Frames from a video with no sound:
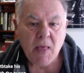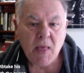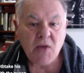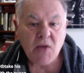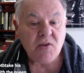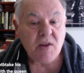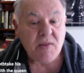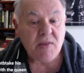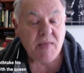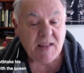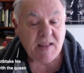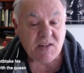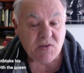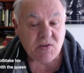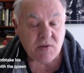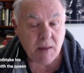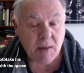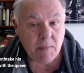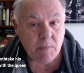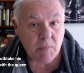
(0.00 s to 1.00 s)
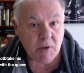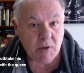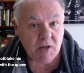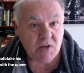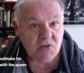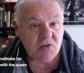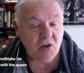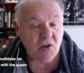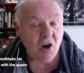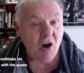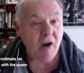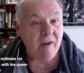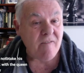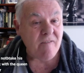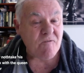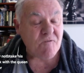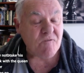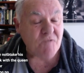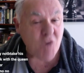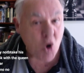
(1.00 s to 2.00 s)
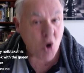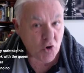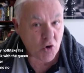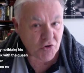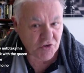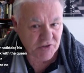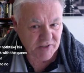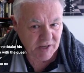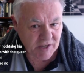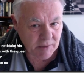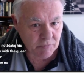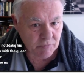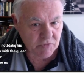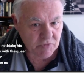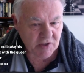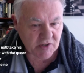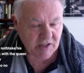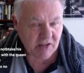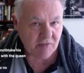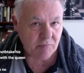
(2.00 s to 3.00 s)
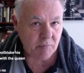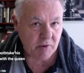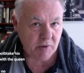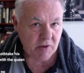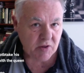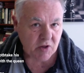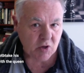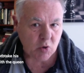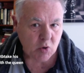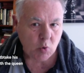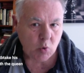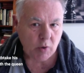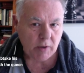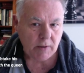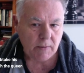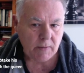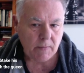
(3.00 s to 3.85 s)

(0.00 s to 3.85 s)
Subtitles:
So that means that I forced him to give me the queen.